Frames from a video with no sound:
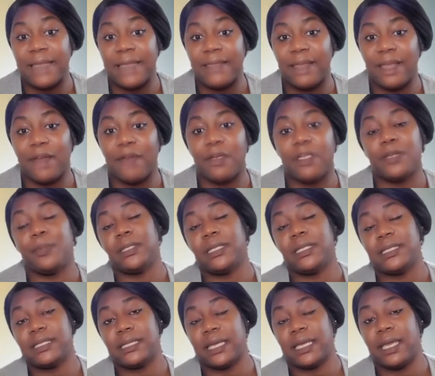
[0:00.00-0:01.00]
their
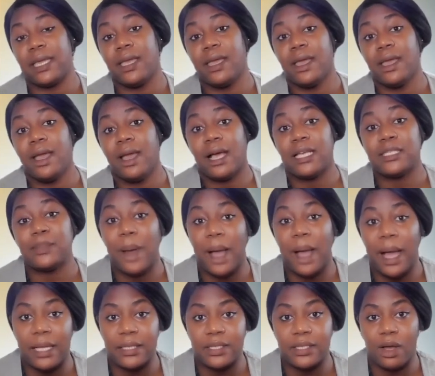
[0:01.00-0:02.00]
credibility as
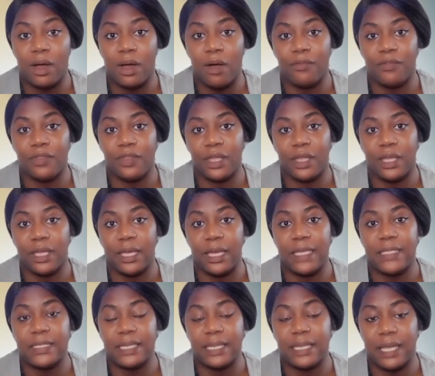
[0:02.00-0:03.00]
part of the
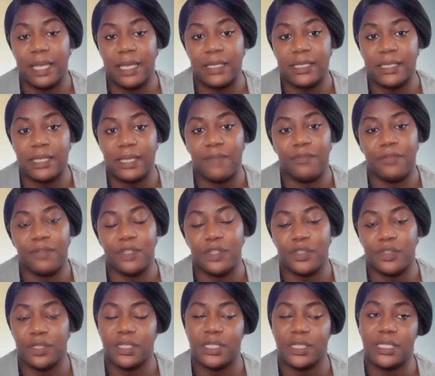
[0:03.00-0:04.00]
internet
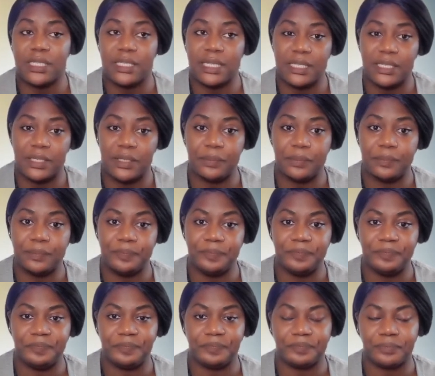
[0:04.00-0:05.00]
infrastructure system.
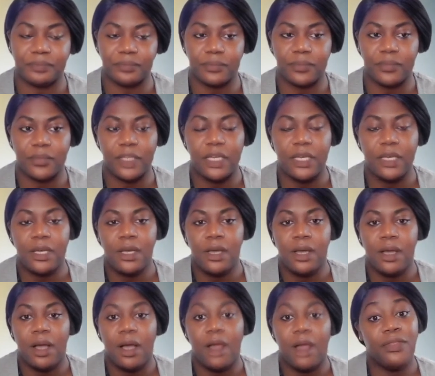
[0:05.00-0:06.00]

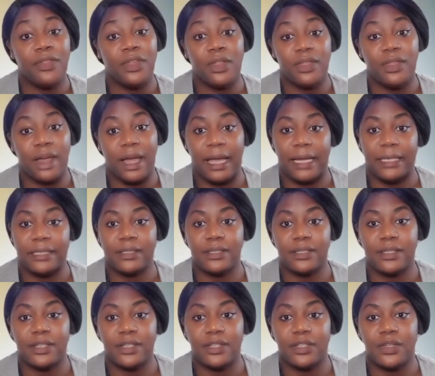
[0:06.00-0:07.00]
On the other
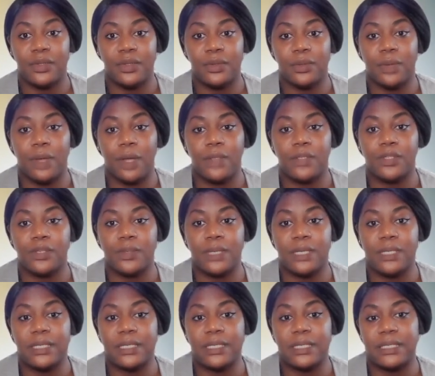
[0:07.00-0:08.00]
hand, you also
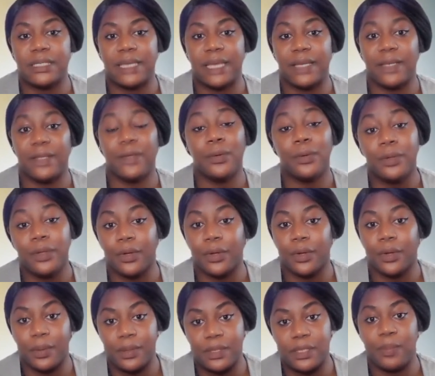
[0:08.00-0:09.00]
need to decide who you're
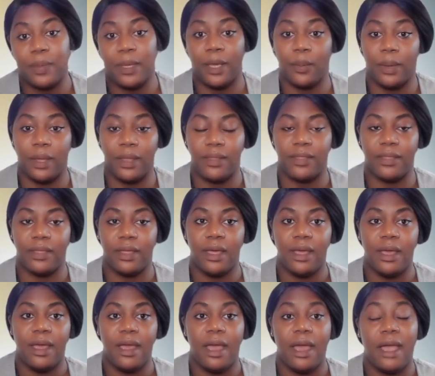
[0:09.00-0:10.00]
going to peer with,
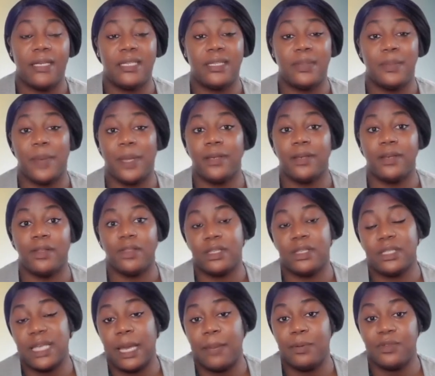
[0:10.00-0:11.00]
and depending on the
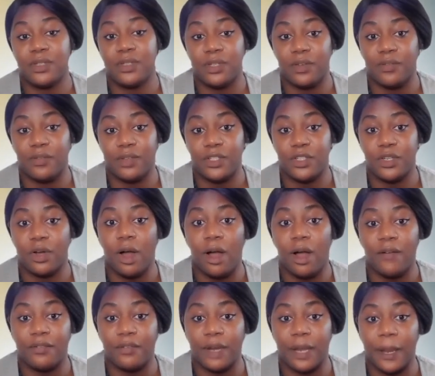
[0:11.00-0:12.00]
type of service you're
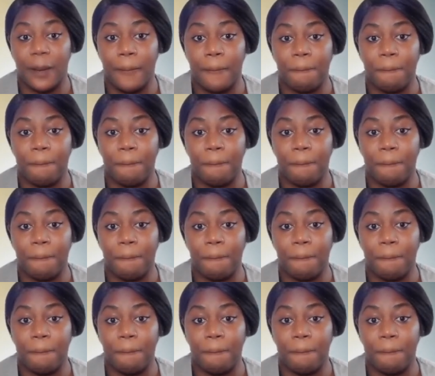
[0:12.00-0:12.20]
offering.